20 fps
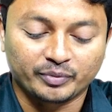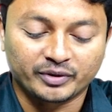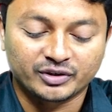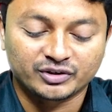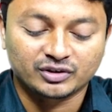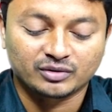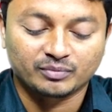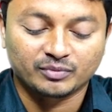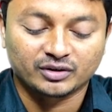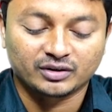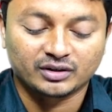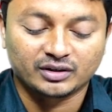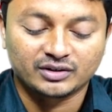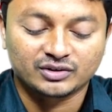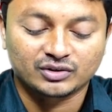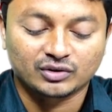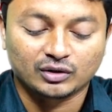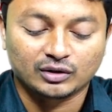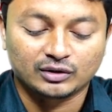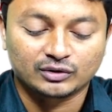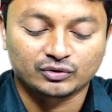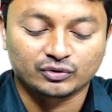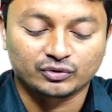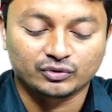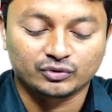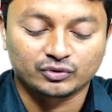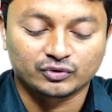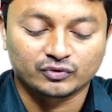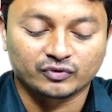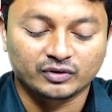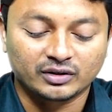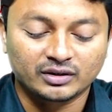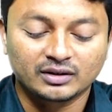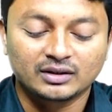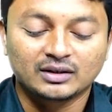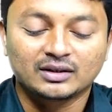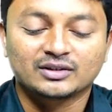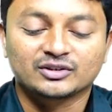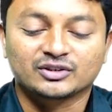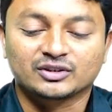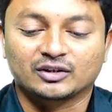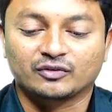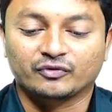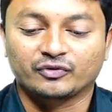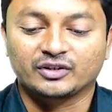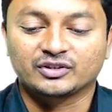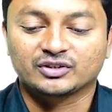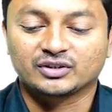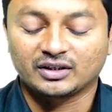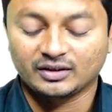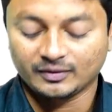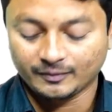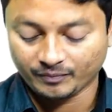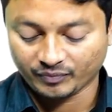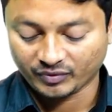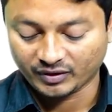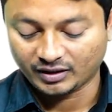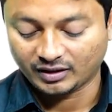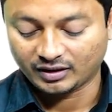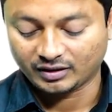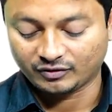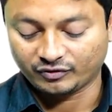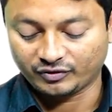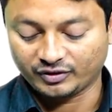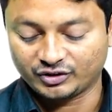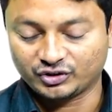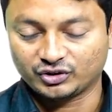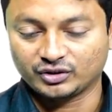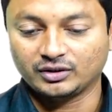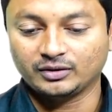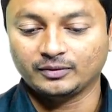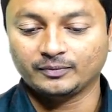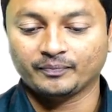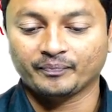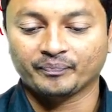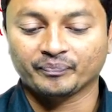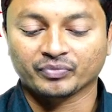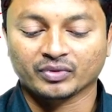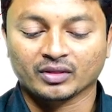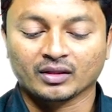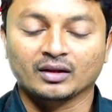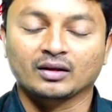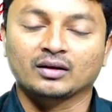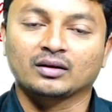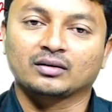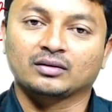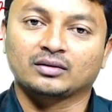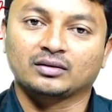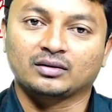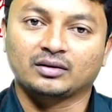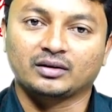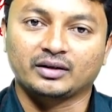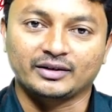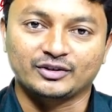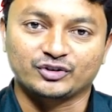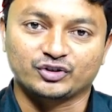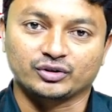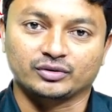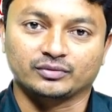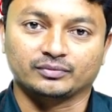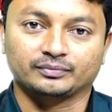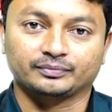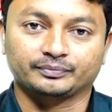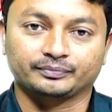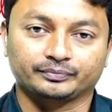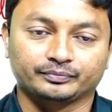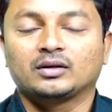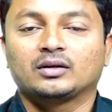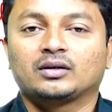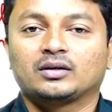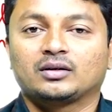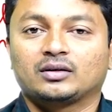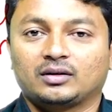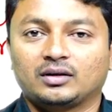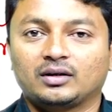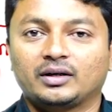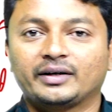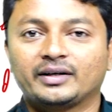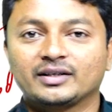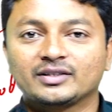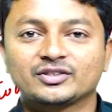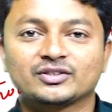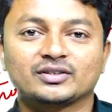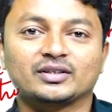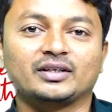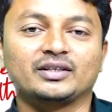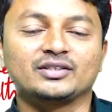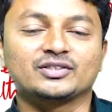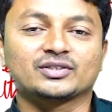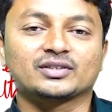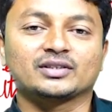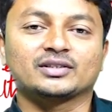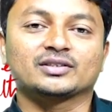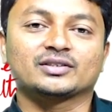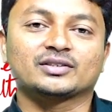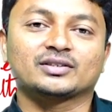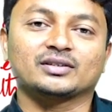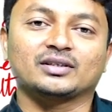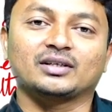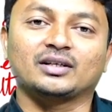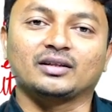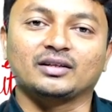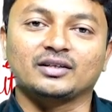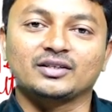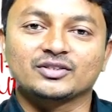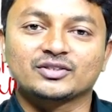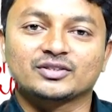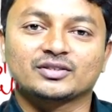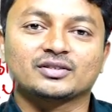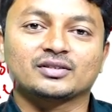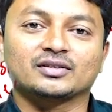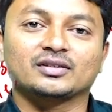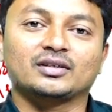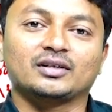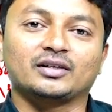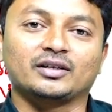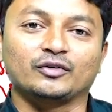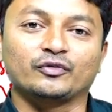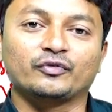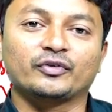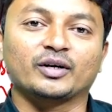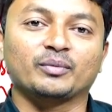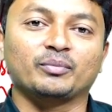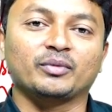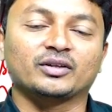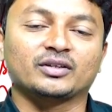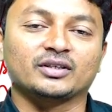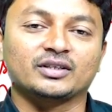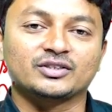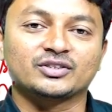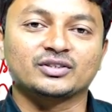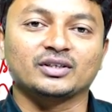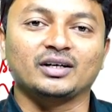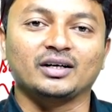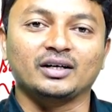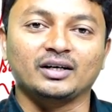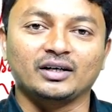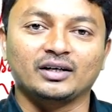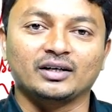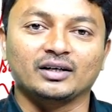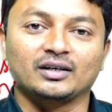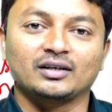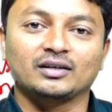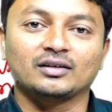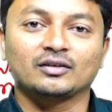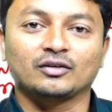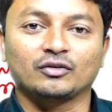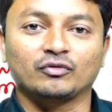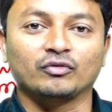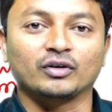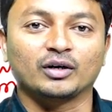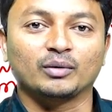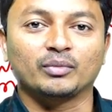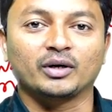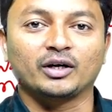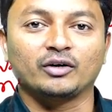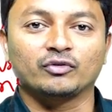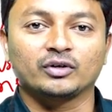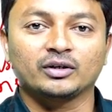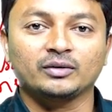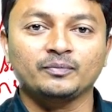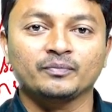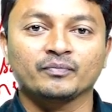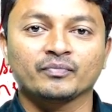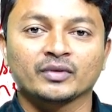pressure method is also used for surface and interfacial tension. Let us discuss these different methods in detail one by one.